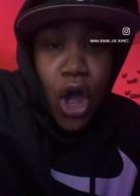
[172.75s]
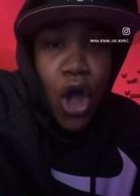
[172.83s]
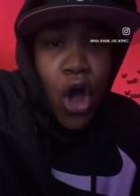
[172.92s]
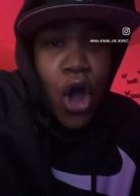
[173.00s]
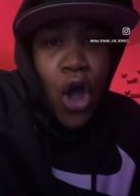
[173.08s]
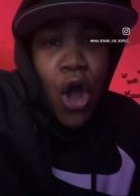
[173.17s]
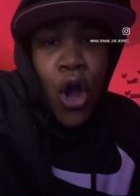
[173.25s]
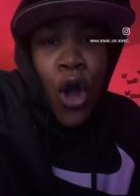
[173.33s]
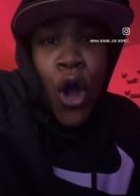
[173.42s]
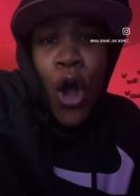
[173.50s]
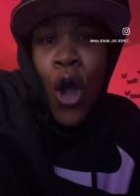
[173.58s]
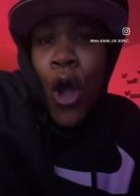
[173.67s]

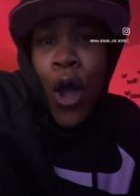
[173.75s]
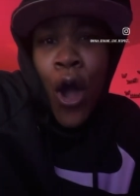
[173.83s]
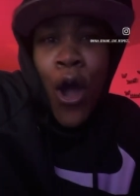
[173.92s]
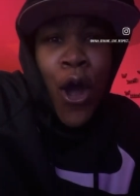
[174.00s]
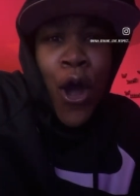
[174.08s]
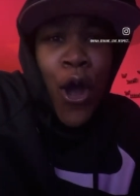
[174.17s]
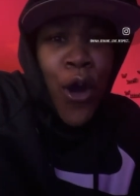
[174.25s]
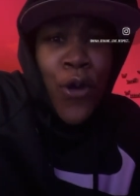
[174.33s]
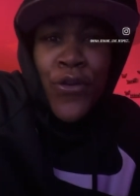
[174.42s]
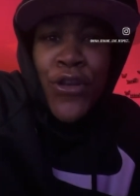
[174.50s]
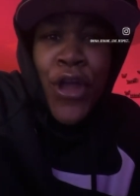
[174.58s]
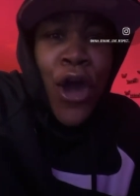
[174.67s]

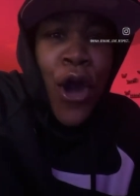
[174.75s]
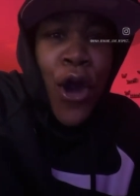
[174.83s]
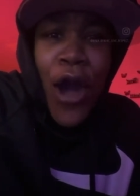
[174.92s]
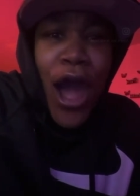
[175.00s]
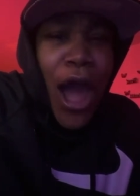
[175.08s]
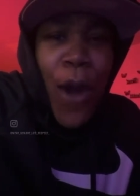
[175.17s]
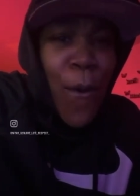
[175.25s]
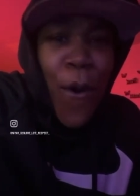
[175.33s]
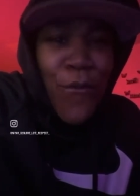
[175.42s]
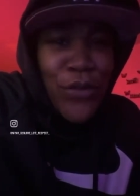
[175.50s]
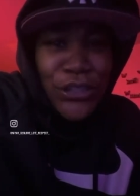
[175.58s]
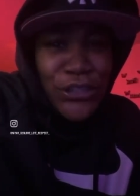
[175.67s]
Oh, no, I
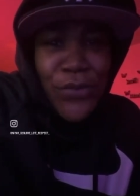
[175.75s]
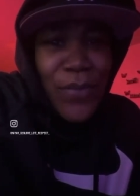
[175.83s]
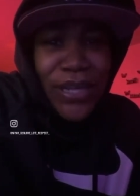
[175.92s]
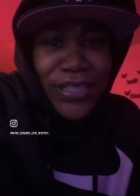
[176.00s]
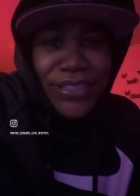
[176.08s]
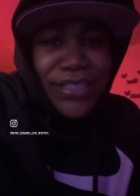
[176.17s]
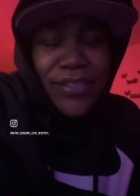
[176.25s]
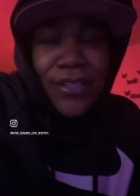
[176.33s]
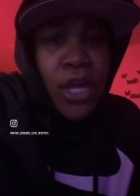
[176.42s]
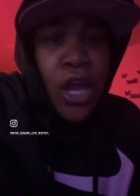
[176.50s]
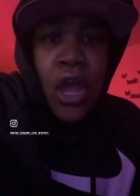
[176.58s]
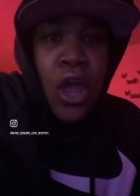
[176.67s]
won't return back to
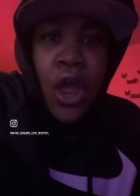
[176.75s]
sender.